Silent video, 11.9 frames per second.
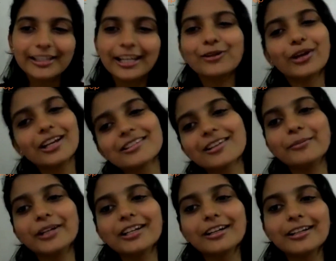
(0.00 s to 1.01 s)
then you can
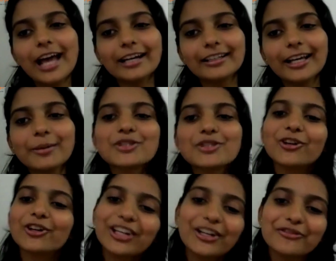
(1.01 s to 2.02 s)
submit it that time, it's
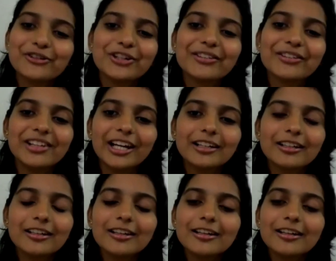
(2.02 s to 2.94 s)
okay if you give late.